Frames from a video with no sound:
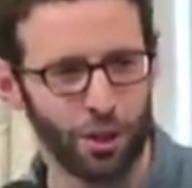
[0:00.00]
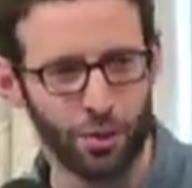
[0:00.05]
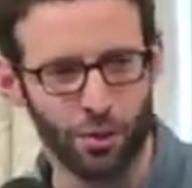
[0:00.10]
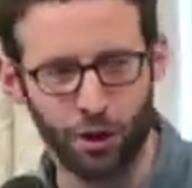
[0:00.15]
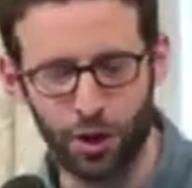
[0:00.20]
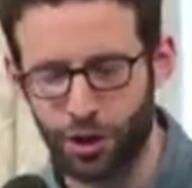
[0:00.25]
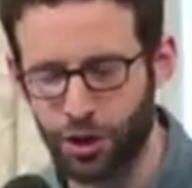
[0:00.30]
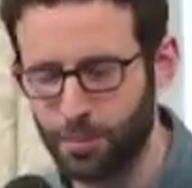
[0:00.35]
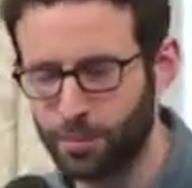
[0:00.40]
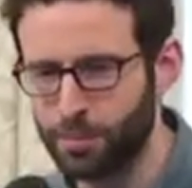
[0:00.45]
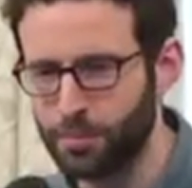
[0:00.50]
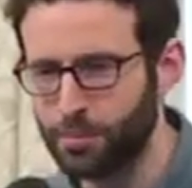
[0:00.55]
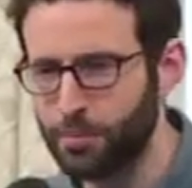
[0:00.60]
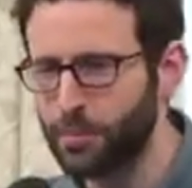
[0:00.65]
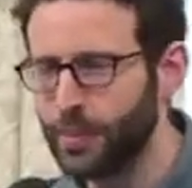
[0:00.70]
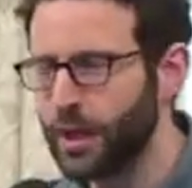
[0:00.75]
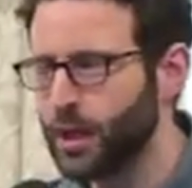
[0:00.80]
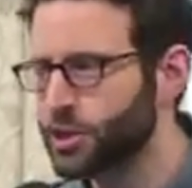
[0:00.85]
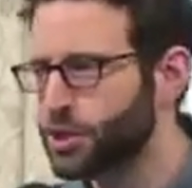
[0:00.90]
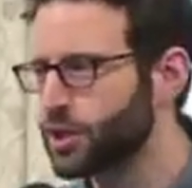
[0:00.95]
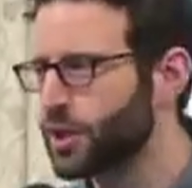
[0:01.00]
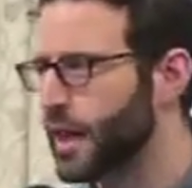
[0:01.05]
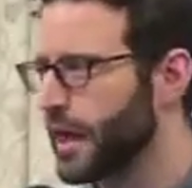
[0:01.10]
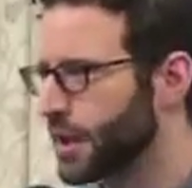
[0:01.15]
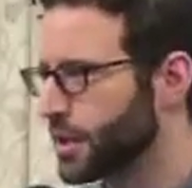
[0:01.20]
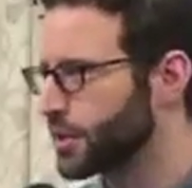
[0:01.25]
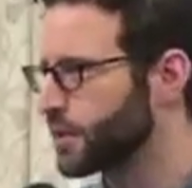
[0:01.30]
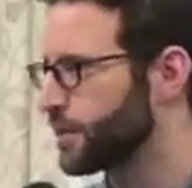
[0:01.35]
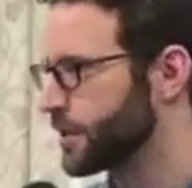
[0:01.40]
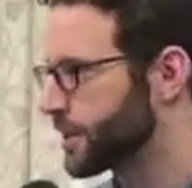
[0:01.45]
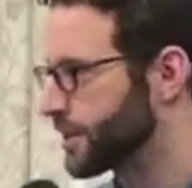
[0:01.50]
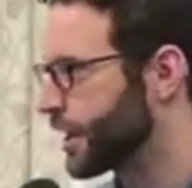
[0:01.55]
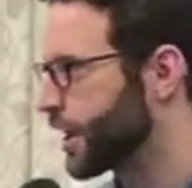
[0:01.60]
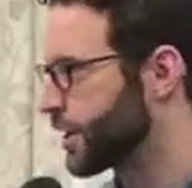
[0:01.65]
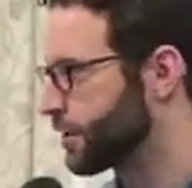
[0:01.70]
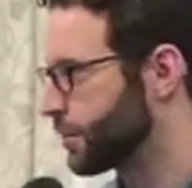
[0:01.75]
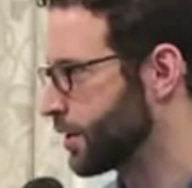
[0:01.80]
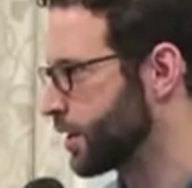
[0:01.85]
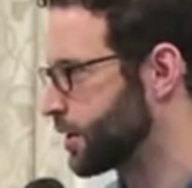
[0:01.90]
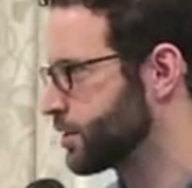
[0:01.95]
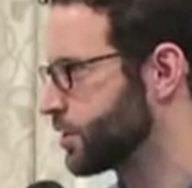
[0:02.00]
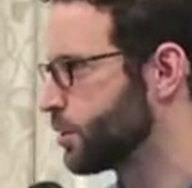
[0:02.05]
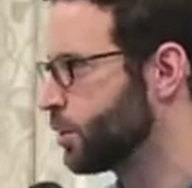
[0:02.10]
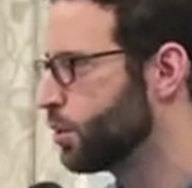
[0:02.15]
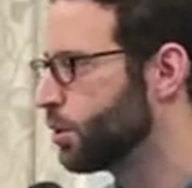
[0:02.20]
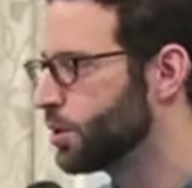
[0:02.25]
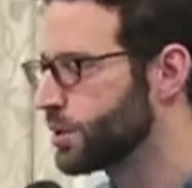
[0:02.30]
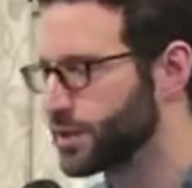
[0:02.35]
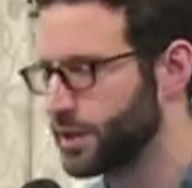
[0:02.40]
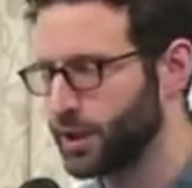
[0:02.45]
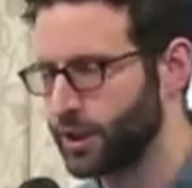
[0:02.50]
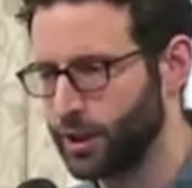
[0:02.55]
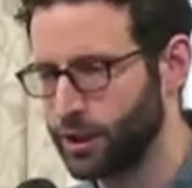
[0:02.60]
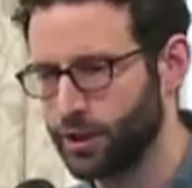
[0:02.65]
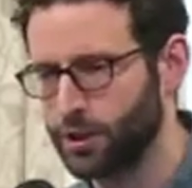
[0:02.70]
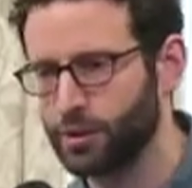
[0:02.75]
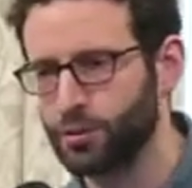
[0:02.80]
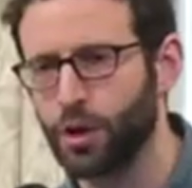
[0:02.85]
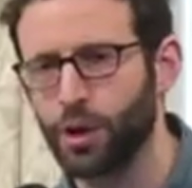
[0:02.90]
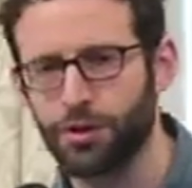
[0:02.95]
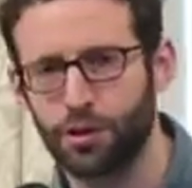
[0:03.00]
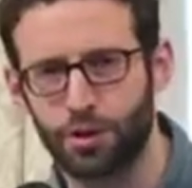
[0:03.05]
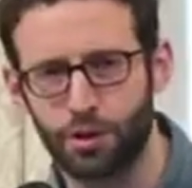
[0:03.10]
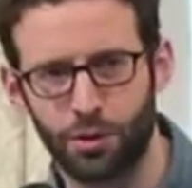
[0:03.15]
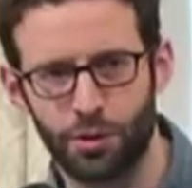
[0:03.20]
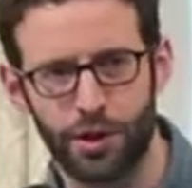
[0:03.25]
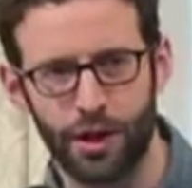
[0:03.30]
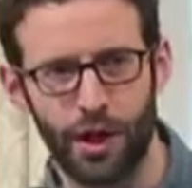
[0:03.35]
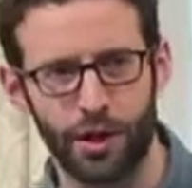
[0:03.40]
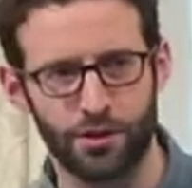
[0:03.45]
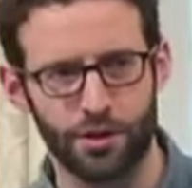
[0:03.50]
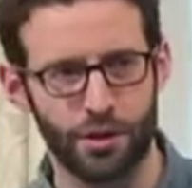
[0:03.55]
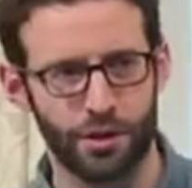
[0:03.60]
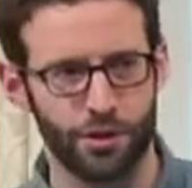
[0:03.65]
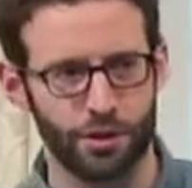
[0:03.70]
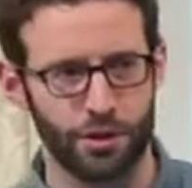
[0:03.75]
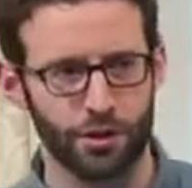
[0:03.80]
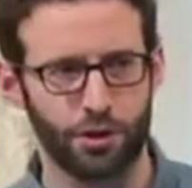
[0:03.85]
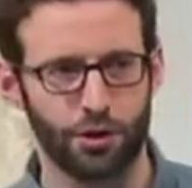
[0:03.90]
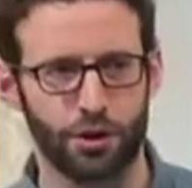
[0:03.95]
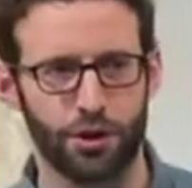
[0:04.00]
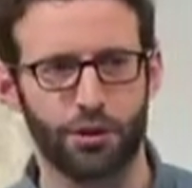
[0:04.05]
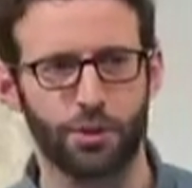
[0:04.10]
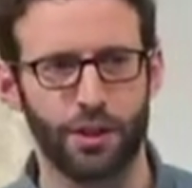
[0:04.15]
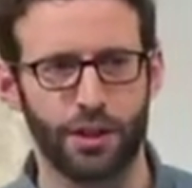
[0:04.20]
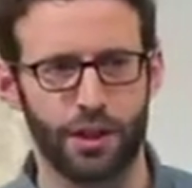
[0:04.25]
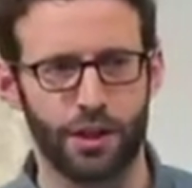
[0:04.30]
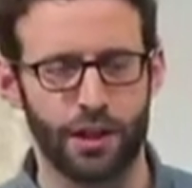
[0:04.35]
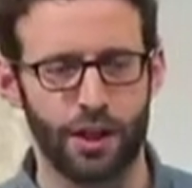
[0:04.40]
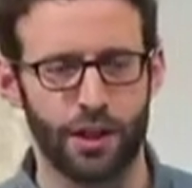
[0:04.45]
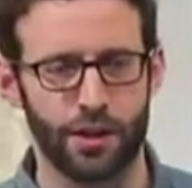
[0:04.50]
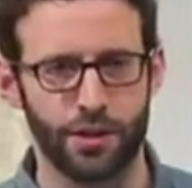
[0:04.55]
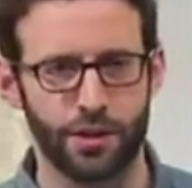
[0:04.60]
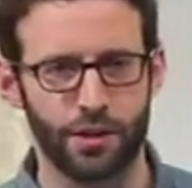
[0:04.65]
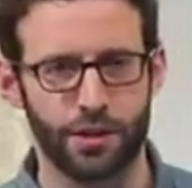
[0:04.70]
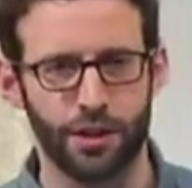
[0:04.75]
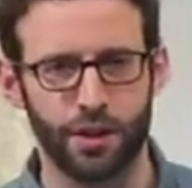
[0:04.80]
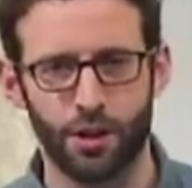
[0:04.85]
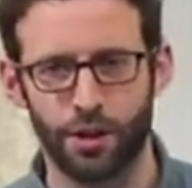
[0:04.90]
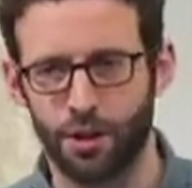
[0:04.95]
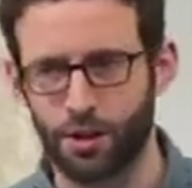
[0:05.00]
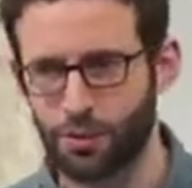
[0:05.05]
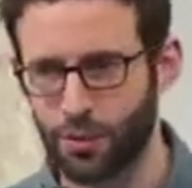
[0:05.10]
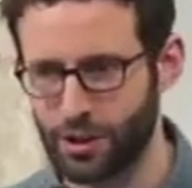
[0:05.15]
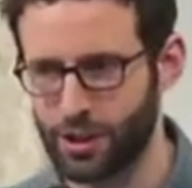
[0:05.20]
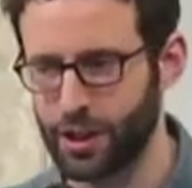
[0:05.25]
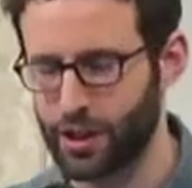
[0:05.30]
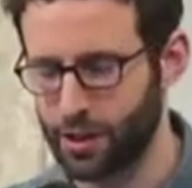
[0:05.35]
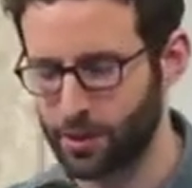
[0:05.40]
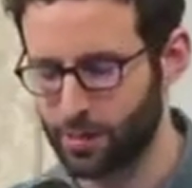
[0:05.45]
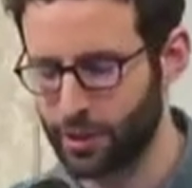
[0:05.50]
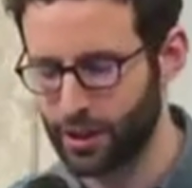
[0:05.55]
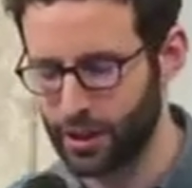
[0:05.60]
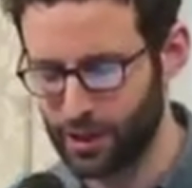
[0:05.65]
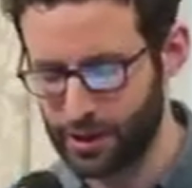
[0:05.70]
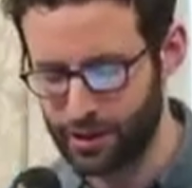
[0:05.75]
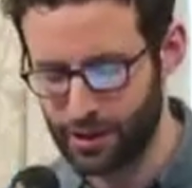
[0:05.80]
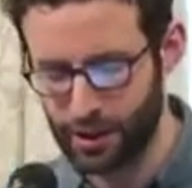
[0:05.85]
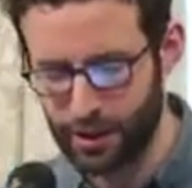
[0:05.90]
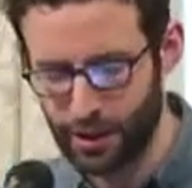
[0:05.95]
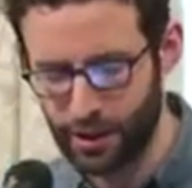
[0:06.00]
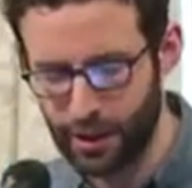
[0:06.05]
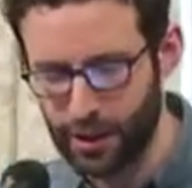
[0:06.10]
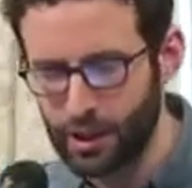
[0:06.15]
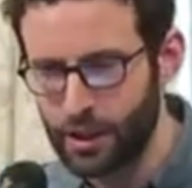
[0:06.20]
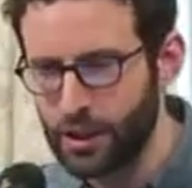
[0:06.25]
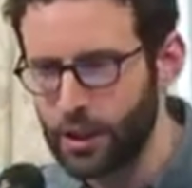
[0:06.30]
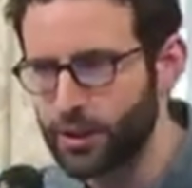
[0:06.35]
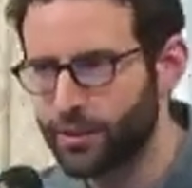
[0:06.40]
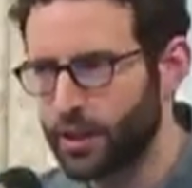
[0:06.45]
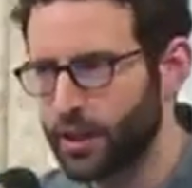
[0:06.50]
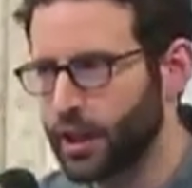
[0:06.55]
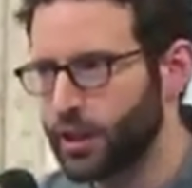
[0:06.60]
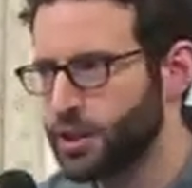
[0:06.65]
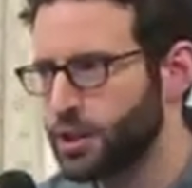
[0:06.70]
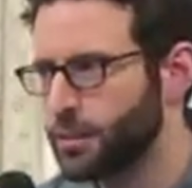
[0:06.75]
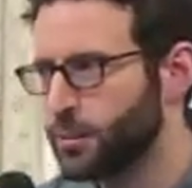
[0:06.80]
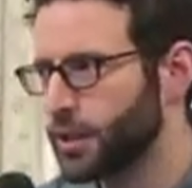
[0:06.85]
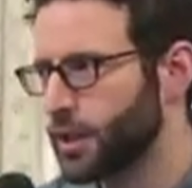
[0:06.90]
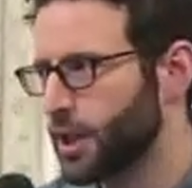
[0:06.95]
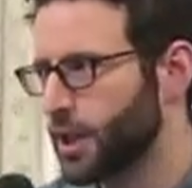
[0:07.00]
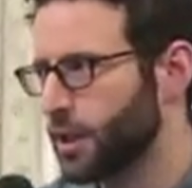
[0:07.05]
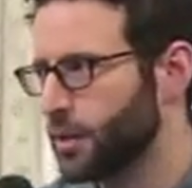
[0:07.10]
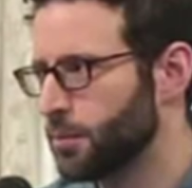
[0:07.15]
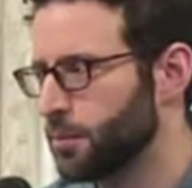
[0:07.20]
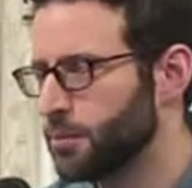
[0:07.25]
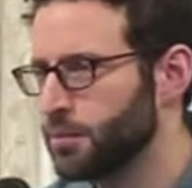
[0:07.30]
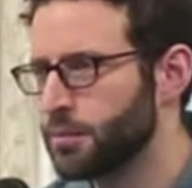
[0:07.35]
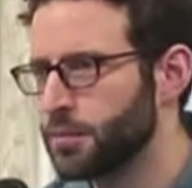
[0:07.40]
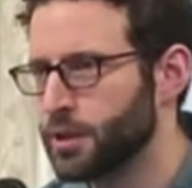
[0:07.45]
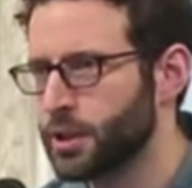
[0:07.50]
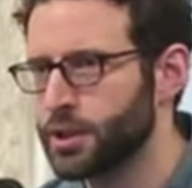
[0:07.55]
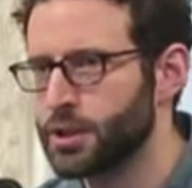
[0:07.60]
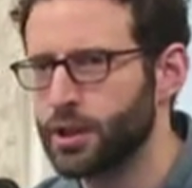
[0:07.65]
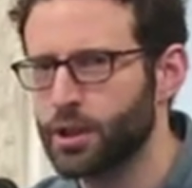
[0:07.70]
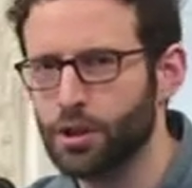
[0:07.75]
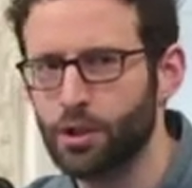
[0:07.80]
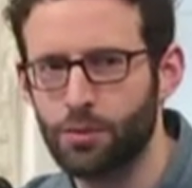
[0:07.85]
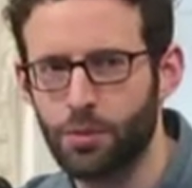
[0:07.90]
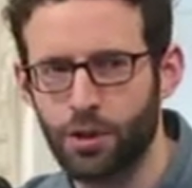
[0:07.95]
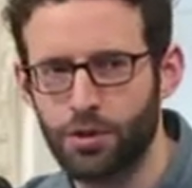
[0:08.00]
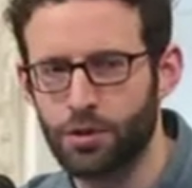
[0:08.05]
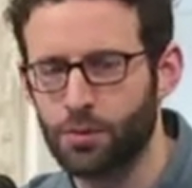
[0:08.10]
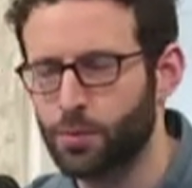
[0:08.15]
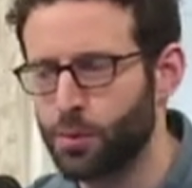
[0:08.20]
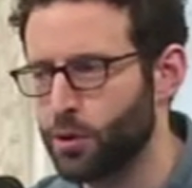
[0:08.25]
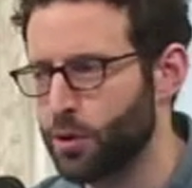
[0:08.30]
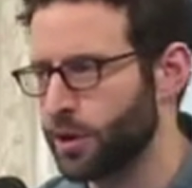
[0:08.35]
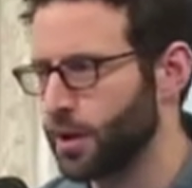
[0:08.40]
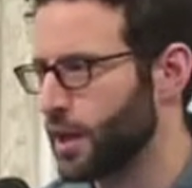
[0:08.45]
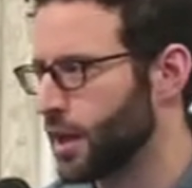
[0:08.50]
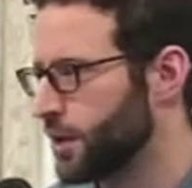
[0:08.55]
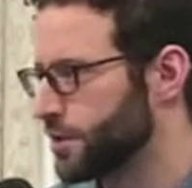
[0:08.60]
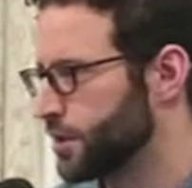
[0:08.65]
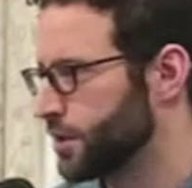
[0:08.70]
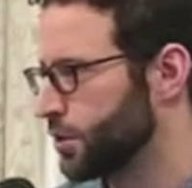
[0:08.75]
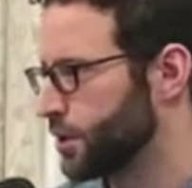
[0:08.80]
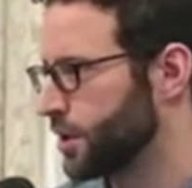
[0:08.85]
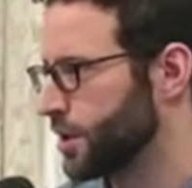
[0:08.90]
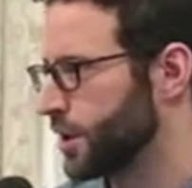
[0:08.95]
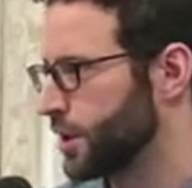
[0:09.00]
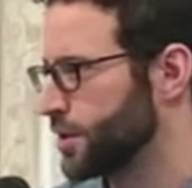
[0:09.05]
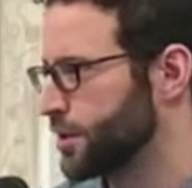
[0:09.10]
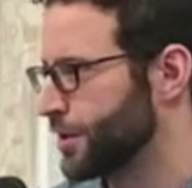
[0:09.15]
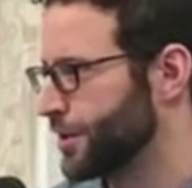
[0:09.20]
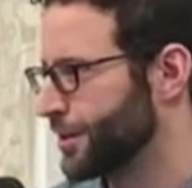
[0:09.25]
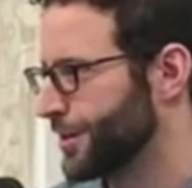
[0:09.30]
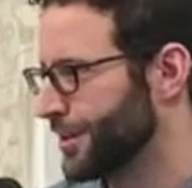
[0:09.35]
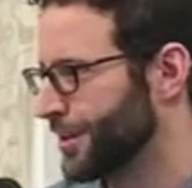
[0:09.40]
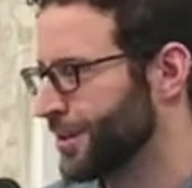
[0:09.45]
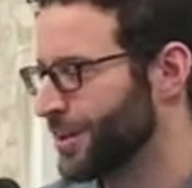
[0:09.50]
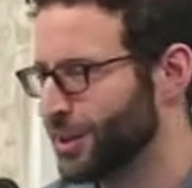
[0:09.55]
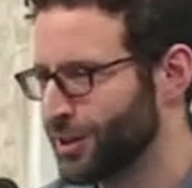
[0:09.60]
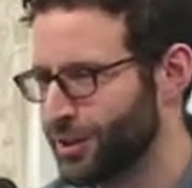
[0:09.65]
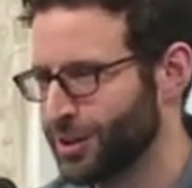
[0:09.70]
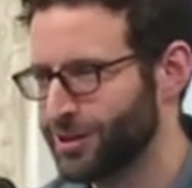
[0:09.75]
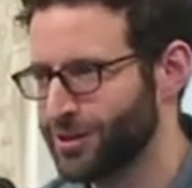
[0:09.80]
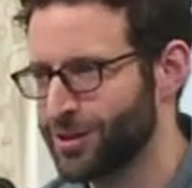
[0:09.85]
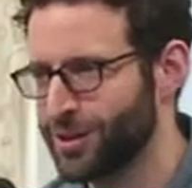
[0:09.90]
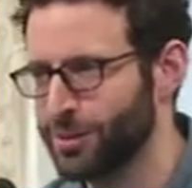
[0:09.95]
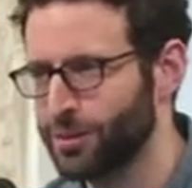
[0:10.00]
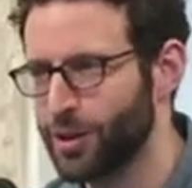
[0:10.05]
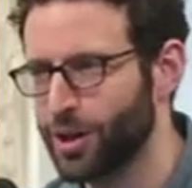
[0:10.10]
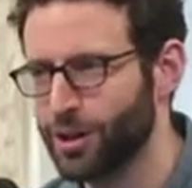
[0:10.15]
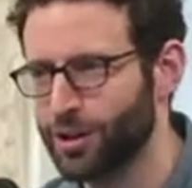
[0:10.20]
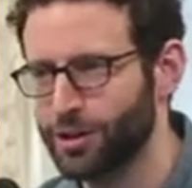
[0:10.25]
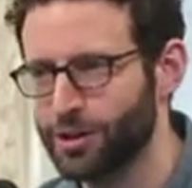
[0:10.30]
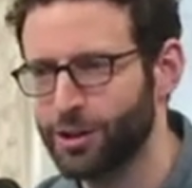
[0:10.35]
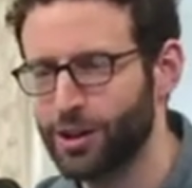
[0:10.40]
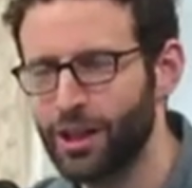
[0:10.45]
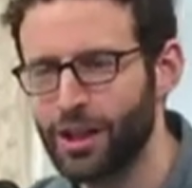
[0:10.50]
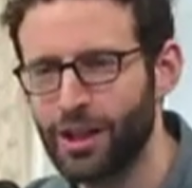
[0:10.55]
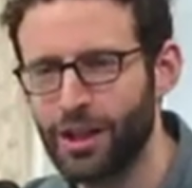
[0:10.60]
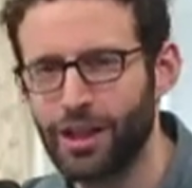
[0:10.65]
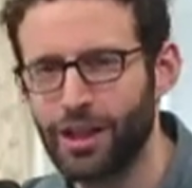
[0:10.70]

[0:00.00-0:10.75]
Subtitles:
where the major activist gatherings in the whole city throughout the 2000s and early 2010s were taking place. Ivaneci became the single most important housing organizer in downtown São Paulo.